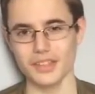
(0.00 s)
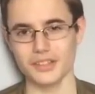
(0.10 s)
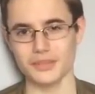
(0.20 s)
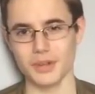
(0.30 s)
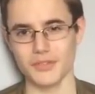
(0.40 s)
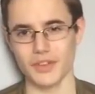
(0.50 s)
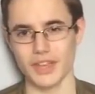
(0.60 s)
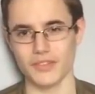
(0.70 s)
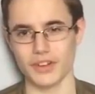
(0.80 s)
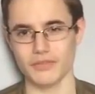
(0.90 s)
those are my
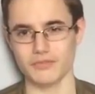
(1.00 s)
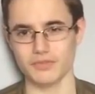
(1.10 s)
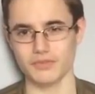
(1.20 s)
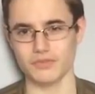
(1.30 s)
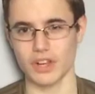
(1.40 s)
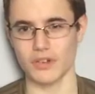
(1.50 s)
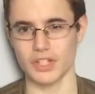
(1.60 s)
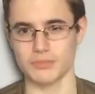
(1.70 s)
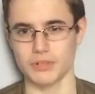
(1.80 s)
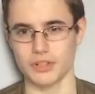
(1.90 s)
favourite
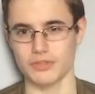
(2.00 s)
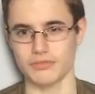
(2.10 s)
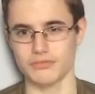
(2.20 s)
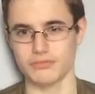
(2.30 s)
railways, both